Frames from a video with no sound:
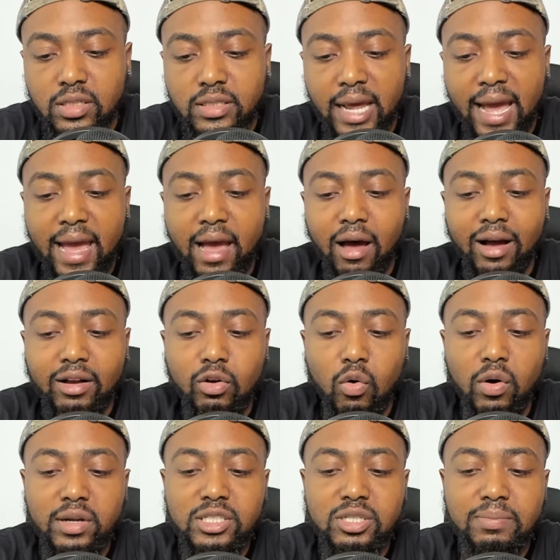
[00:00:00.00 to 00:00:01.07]
that are
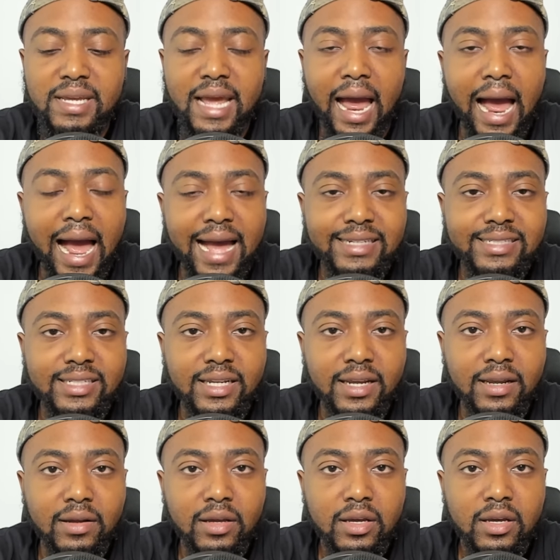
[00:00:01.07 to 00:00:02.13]
going to be
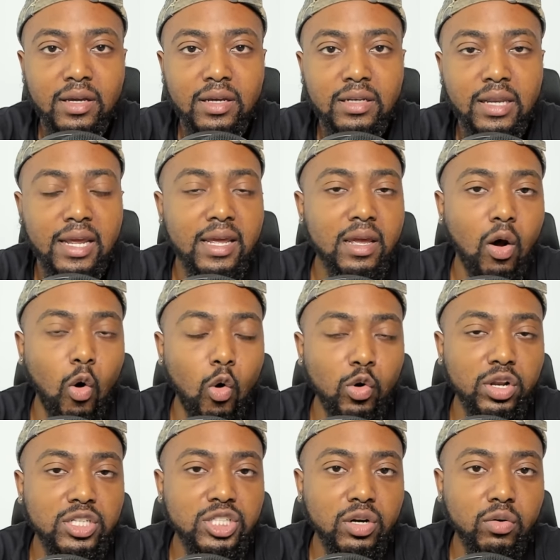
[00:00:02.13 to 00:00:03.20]
asking the
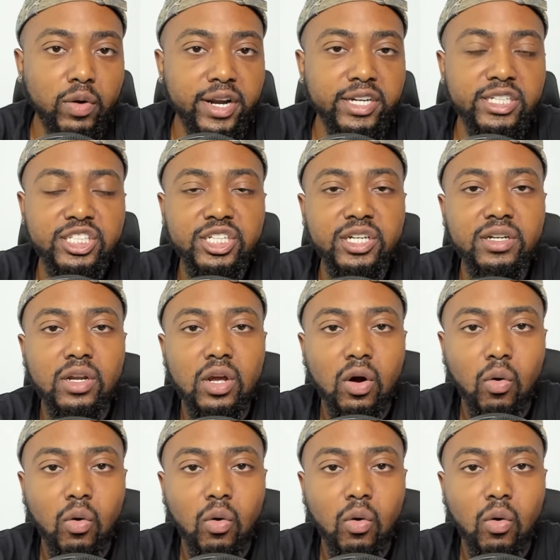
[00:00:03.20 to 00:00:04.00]
older generation,